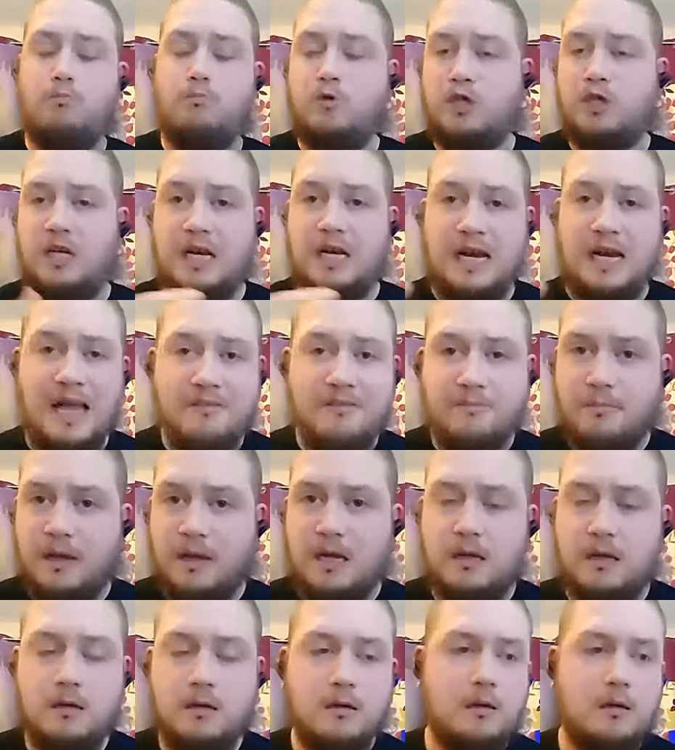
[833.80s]
she left
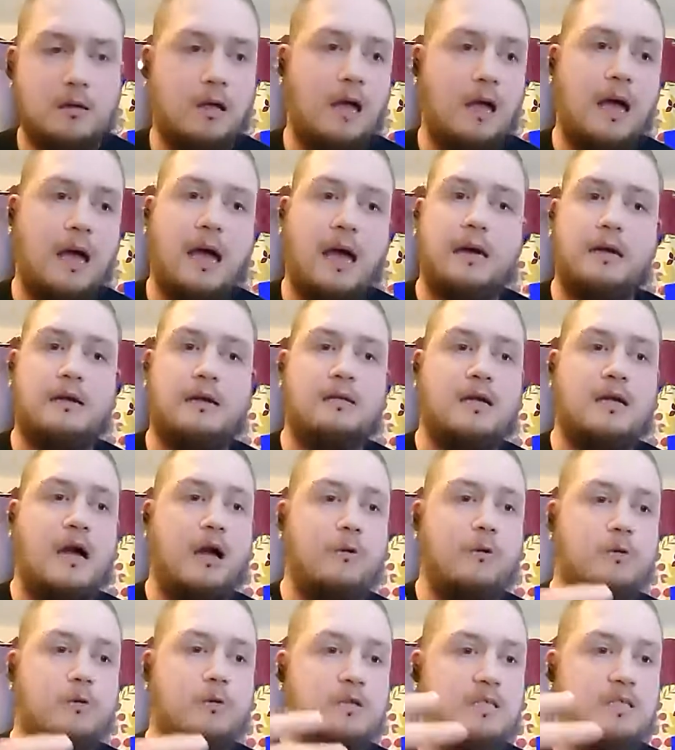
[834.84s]
me and
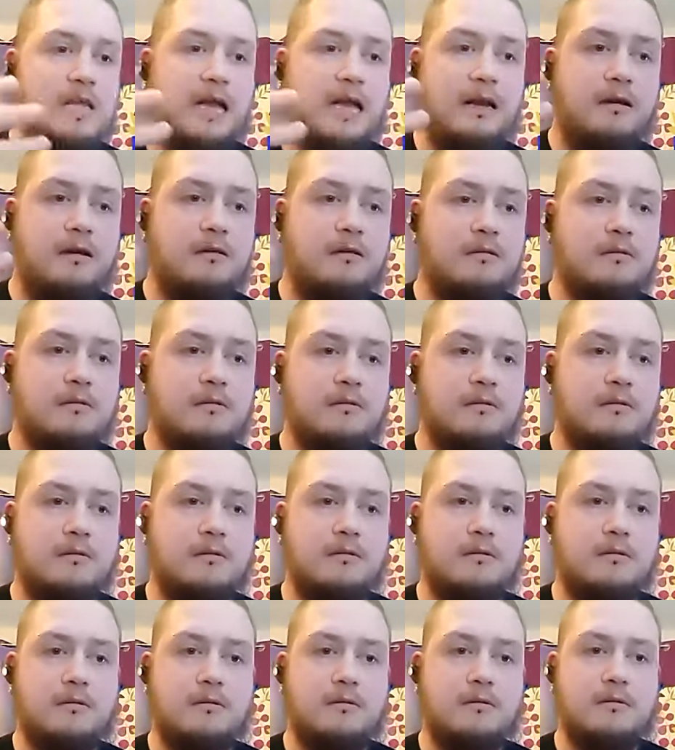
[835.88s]
I was then
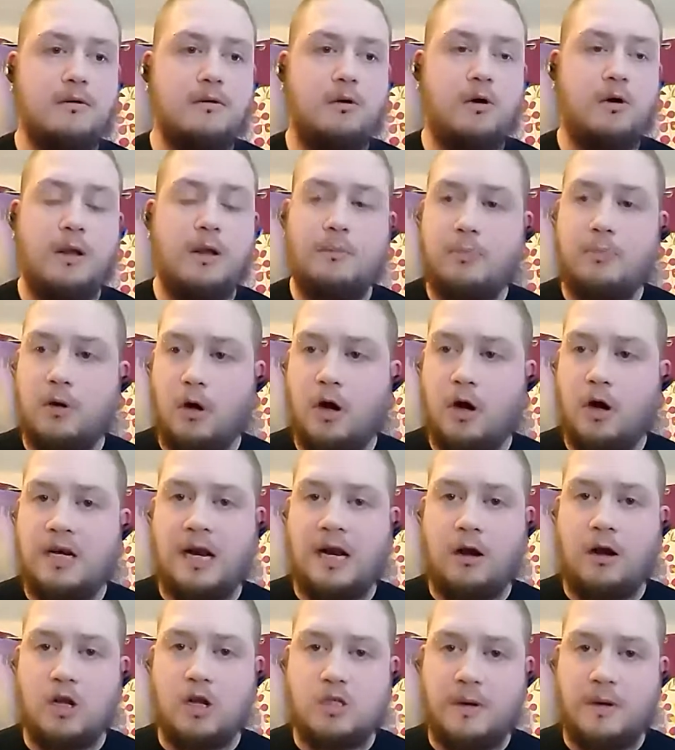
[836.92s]
unemployed.
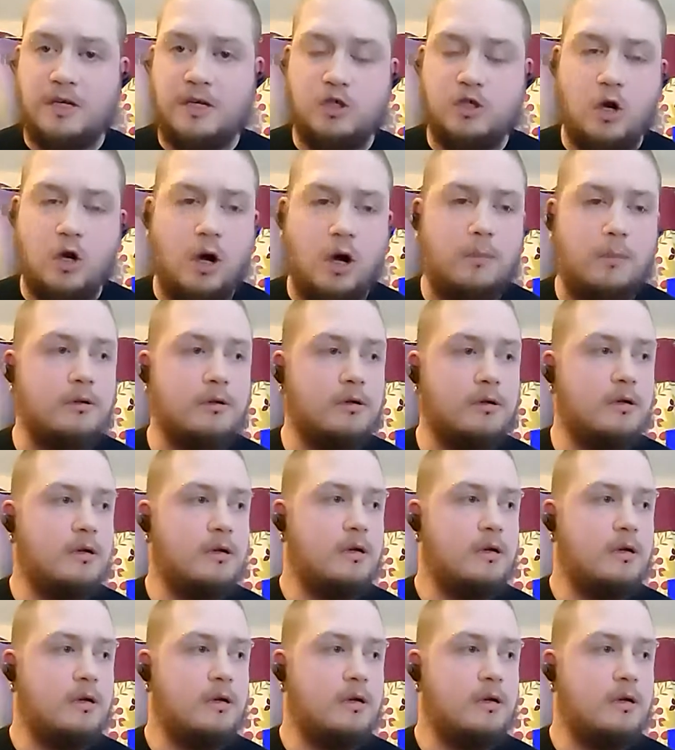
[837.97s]
I lost my job.